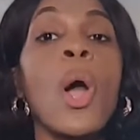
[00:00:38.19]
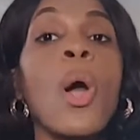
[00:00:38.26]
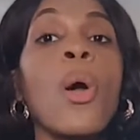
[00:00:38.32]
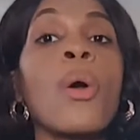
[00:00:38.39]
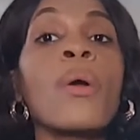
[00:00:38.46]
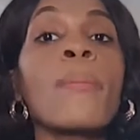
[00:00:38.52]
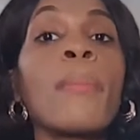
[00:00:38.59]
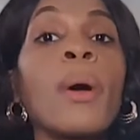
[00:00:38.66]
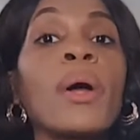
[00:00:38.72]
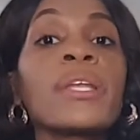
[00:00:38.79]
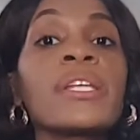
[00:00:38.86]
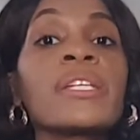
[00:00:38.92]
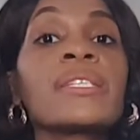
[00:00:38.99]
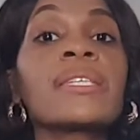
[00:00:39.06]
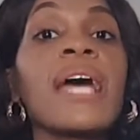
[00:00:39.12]
Our
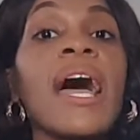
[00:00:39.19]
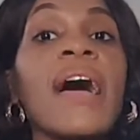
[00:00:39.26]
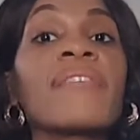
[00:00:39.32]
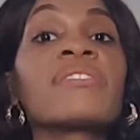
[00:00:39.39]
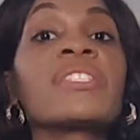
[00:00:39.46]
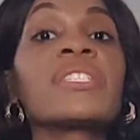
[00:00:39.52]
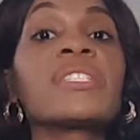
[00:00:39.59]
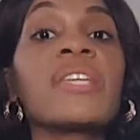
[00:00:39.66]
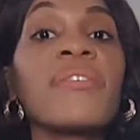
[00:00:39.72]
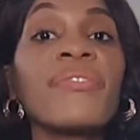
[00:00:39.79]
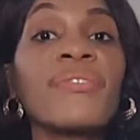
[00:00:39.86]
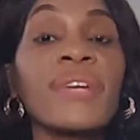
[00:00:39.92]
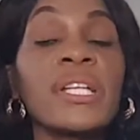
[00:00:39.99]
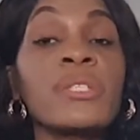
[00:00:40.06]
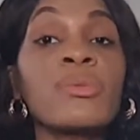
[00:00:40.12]
bodies have
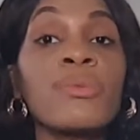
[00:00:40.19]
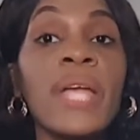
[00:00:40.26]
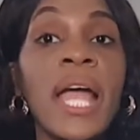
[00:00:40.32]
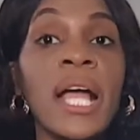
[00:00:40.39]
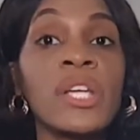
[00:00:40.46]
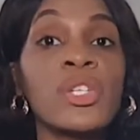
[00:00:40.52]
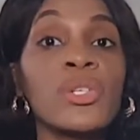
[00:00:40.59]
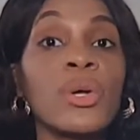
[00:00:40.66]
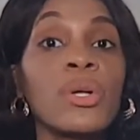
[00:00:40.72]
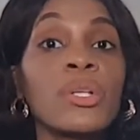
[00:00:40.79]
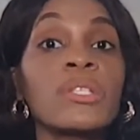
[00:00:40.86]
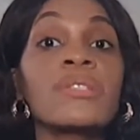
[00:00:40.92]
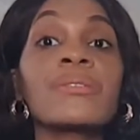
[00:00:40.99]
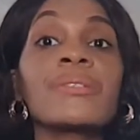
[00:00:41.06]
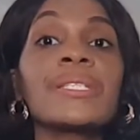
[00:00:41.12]
different
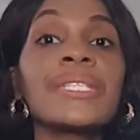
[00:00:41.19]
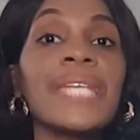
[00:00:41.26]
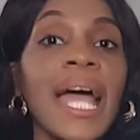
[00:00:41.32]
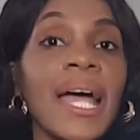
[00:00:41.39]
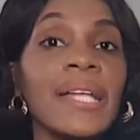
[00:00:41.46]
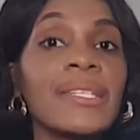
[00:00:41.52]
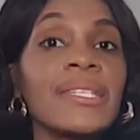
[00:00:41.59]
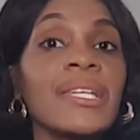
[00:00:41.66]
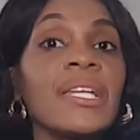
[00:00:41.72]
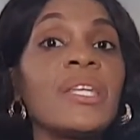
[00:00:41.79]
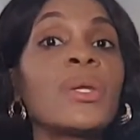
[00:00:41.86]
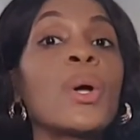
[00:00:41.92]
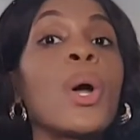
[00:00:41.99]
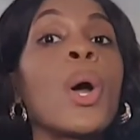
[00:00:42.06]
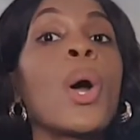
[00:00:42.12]
reactions to
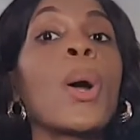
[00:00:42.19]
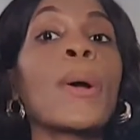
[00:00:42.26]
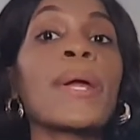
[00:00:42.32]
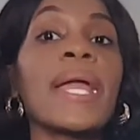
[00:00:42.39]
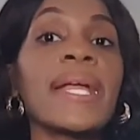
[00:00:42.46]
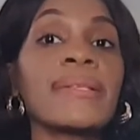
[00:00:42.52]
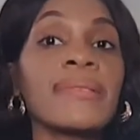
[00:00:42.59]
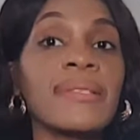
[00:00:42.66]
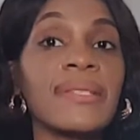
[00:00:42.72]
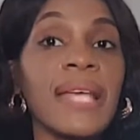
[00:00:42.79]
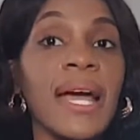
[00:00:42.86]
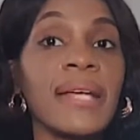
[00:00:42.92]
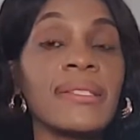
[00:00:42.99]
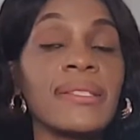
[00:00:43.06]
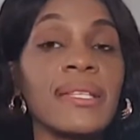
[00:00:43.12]
dieting or
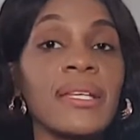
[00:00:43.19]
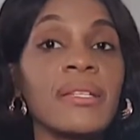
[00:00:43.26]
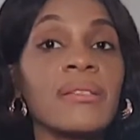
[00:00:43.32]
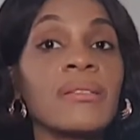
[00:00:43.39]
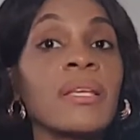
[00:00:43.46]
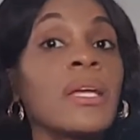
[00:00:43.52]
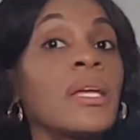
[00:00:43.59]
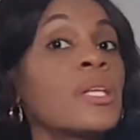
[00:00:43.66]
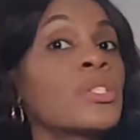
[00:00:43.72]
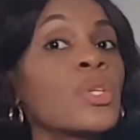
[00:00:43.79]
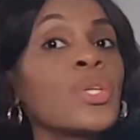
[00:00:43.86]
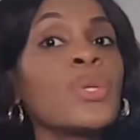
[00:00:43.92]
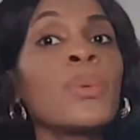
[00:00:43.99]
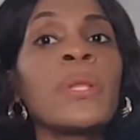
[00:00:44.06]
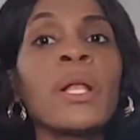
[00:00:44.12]
exercising. So
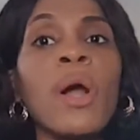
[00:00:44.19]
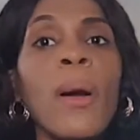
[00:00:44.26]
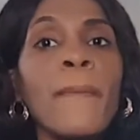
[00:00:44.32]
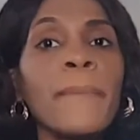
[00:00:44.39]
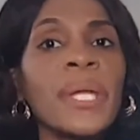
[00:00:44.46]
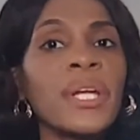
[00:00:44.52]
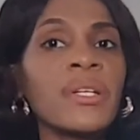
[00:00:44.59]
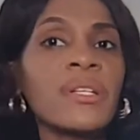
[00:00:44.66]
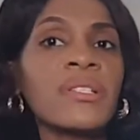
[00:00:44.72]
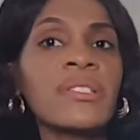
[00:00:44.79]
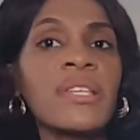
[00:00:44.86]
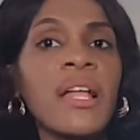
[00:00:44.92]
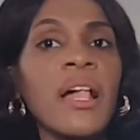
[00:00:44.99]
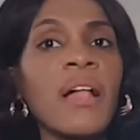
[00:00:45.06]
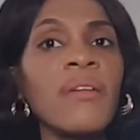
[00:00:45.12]
you will compare
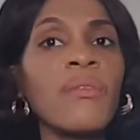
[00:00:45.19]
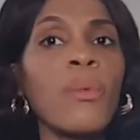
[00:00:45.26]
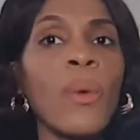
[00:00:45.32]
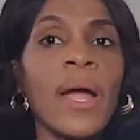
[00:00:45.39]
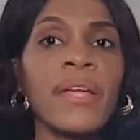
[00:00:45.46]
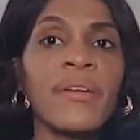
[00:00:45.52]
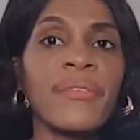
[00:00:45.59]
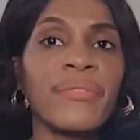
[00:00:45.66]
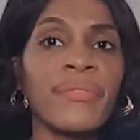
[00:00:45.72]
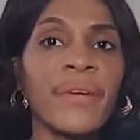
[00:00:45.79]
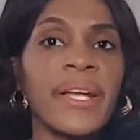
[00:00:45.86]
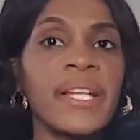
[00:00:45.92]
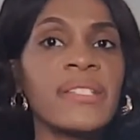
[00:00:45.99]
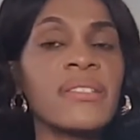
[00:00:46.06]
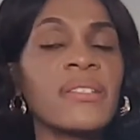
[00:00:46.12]
yourself why your
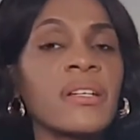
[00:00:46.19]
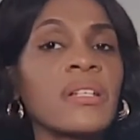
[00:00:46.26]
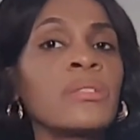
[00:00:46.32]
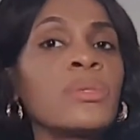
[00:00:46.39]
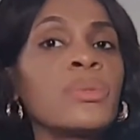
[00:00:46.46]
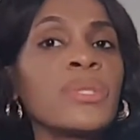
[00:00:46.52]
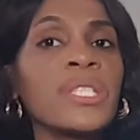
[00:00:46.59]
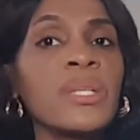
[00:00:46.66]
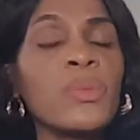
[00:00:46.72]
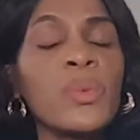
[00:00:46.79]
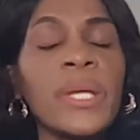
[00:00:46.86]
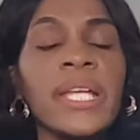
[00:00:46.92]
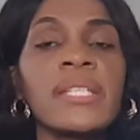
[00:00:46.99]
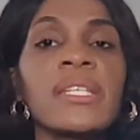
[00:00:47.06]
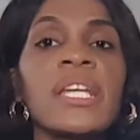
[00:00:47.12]
friends are losing
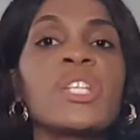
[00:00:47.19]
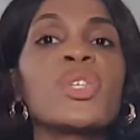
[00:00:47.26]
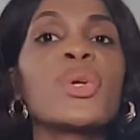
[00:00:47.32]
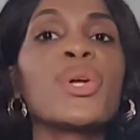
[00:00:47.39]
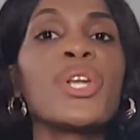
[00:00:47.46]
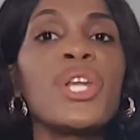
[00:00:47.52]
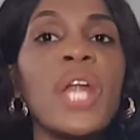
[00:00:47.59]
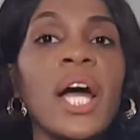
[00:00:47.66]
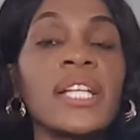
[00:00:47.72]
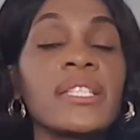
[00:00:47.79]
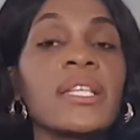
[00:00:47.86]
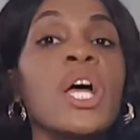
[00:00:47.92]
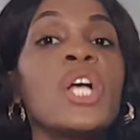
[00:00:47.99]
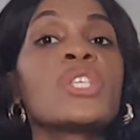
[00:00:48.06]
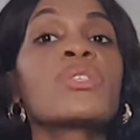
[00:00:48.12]
weight and you're not.
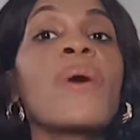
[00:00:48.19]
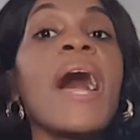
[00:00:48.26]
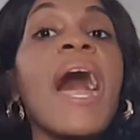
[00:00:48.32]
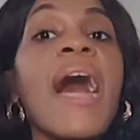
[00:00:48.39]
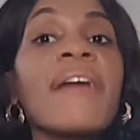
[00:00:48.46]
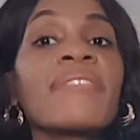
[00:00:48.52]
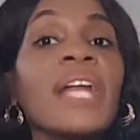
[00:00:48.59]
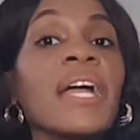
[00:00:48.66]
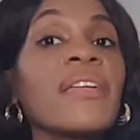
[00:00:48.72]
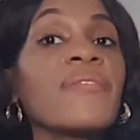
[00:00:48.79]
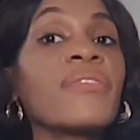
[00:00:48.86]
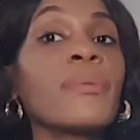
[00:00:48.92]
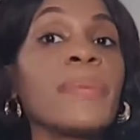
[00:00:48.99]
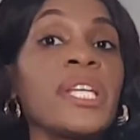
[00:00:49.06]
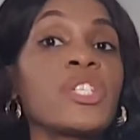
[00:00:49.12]
So have that
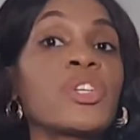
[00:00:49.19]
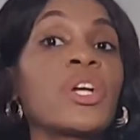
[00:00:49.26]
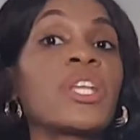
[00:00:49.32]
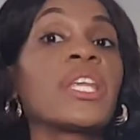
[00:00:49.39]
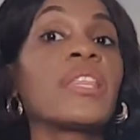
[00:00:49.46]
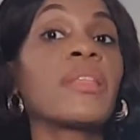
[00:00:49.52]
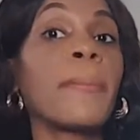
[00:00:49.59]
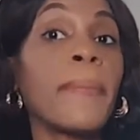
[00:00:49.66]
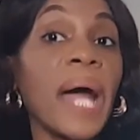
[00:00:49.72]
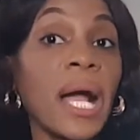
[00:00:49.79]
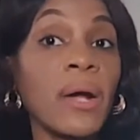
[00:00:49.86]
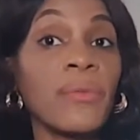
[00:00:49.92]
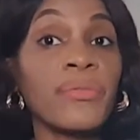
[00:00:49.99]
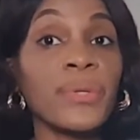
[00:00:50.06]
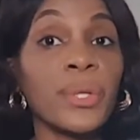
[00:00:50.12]
information in the back
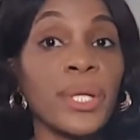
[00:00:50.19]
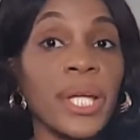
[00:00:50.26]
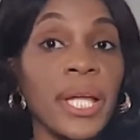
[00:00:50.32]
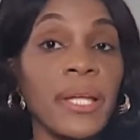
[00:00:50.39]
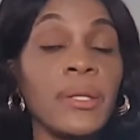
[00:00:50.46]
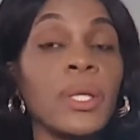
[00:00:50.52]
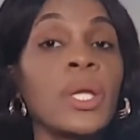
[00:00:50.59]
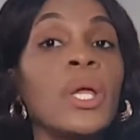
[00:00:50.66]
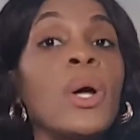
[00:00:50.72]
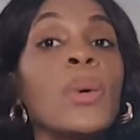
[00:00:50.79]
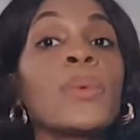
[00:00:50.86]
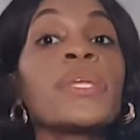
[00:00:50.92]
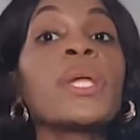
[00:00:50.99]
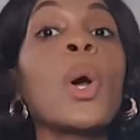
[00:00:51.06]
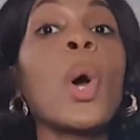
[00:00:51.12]
of your head.
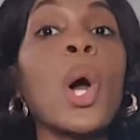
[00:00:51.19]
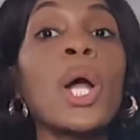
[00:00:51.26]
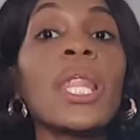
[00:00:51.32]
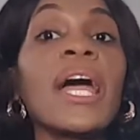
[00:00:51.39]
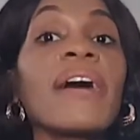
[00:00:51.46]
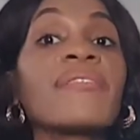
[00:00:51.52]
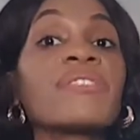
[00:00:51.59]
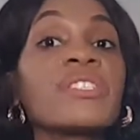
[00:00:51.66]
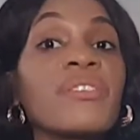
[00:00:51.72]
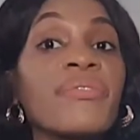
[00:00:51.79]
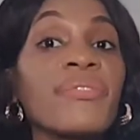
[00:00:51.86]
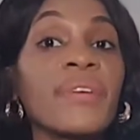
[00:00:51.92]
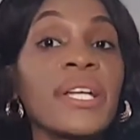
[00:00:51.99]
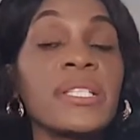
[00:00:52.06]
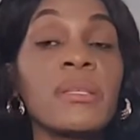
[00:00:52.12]
We all have
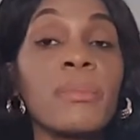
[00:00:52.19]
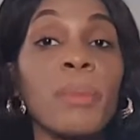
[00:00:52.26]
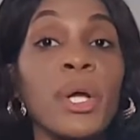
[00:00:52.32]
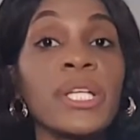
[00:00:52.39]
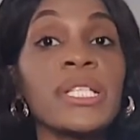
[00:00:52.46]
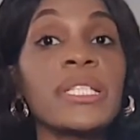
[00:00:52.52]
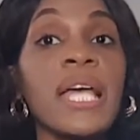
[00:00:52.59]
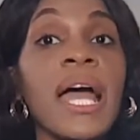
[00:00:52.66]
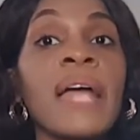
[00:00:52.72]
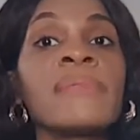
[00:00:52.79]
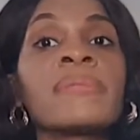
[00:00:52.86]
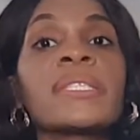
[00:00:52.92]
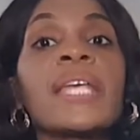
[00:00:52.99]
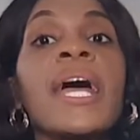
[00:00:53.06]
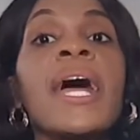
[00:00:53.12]
different body
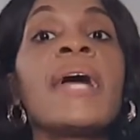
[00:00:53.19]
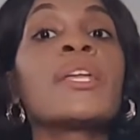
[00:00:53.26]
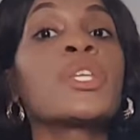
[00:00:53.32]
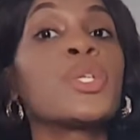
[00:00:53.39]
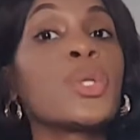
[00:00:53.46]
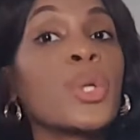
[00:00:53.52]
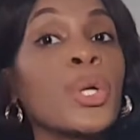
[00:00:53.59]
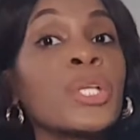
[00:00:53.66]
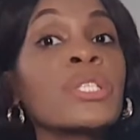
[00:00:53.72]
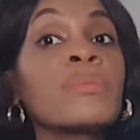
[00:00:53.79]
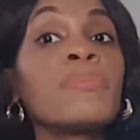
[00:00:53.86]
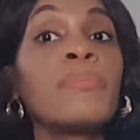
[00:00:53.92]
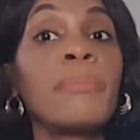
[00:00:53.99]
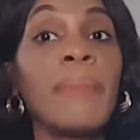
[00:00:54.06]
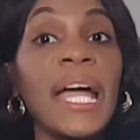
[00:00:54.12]
types. Yours
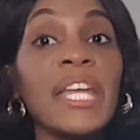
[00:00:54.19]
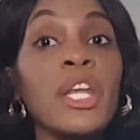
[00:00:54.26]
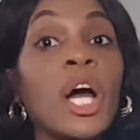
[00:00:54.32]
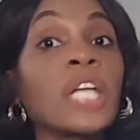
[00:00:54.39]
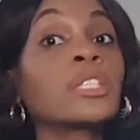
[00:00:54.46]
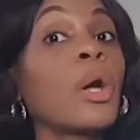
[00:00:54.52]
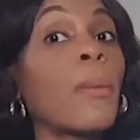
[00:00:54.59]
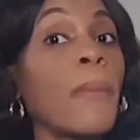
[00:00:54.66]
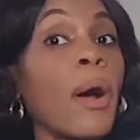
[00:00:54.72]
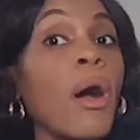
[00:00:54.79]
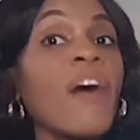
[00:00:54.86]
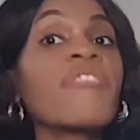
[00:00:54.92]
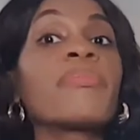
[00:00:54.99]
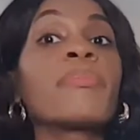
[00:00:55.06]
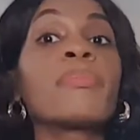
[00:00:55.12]
might not come
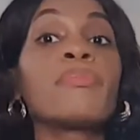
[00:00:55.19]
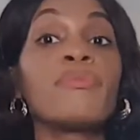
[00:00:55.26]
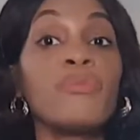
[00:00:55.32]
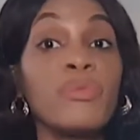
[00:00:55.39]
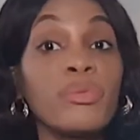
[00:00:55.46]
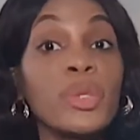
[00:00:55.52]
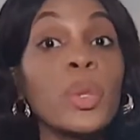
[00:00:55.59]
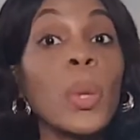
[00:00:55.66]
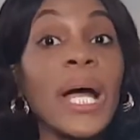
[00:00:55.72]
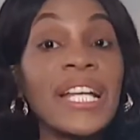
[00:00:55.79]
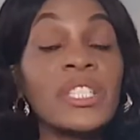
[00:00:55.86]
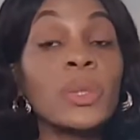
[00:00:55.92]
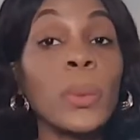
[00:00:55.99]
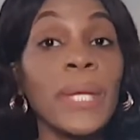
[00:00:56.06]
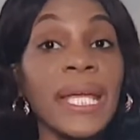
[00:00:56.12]
off
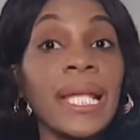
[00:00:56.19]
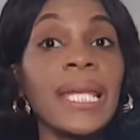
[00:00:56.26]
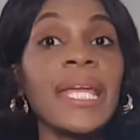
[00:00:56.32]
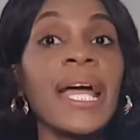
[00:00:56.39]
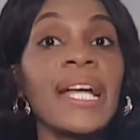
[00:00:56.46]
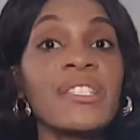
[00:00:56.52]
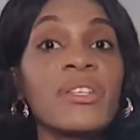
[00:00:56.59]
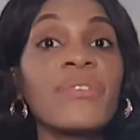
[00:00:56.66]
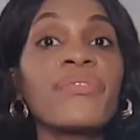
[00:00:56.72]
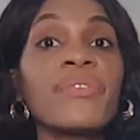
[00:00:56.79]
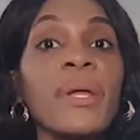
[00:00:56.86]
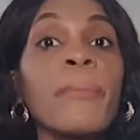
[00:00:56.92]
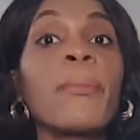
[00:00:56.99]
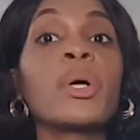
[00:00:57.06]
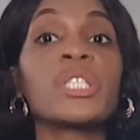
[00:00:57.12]
as quickly as your
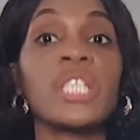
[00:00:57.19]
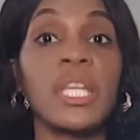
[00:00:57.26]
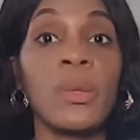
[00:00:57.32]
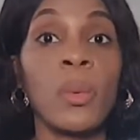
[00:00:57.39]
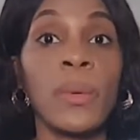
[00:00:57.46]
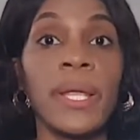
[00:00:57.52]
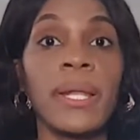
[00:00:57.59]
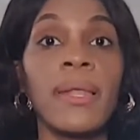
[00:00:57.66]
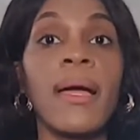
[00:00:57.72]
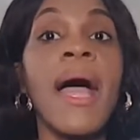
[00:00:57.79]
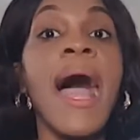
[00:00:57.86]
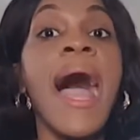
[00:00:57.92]
friend, but it will.